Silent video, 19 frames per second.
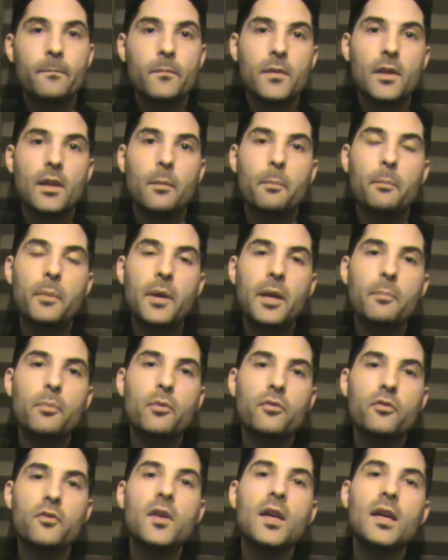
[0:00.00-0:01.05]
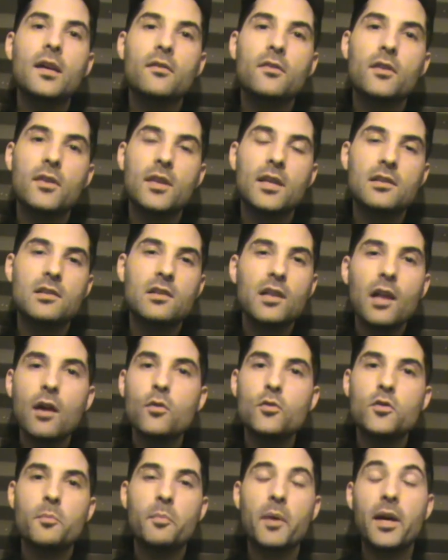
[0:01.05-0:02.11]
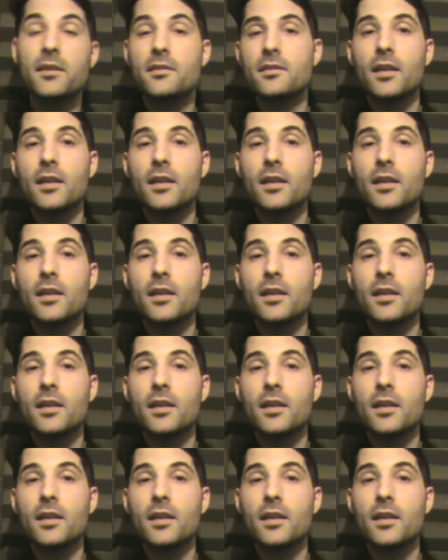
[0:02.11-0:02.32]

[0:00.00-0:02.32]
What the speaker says: Now, people think that there's loads of bass.